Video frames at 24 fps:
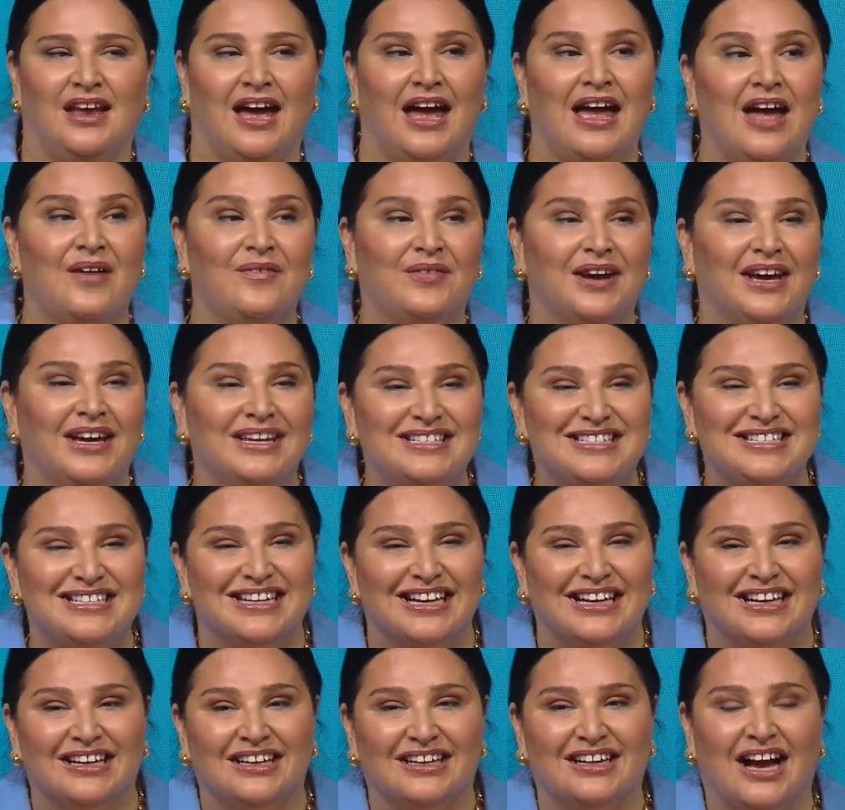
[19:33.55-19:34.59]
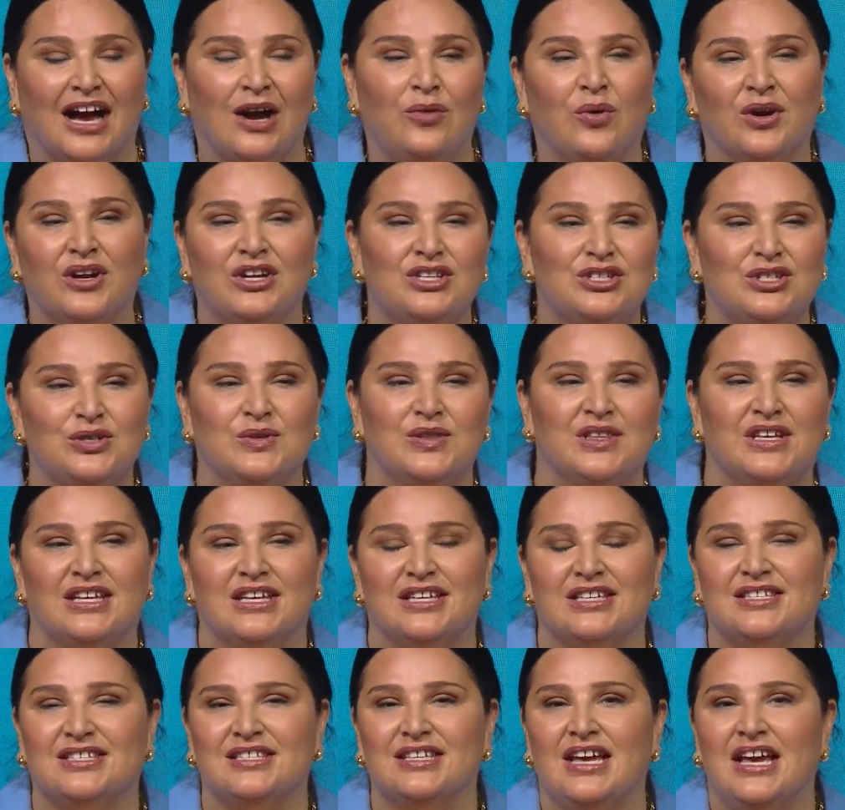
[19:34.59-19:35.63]
I have an idea, I want to do
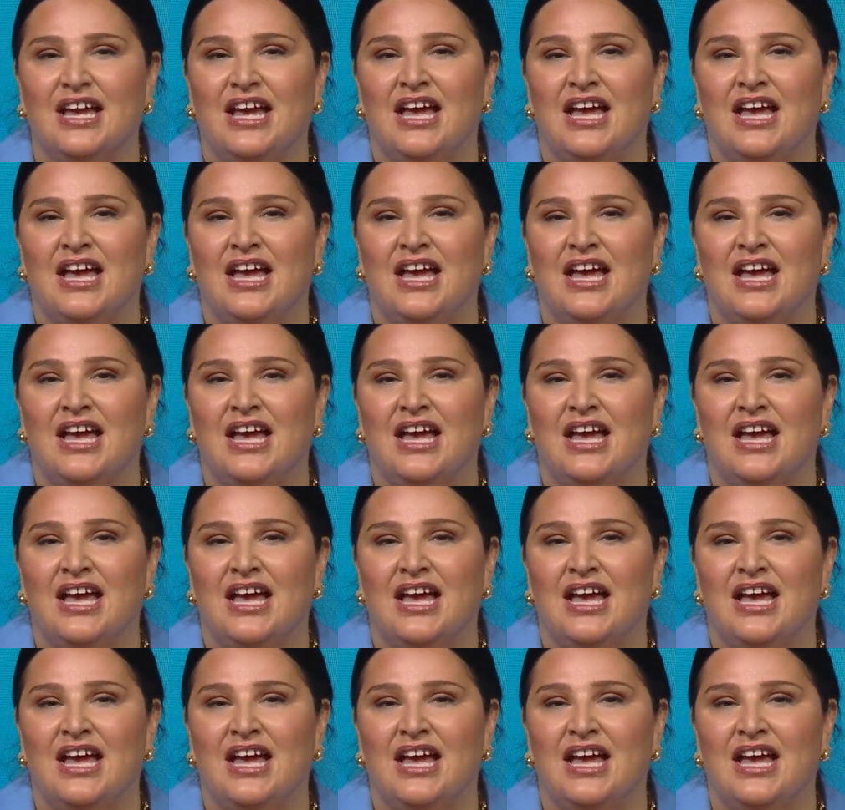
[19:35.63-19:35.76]
this.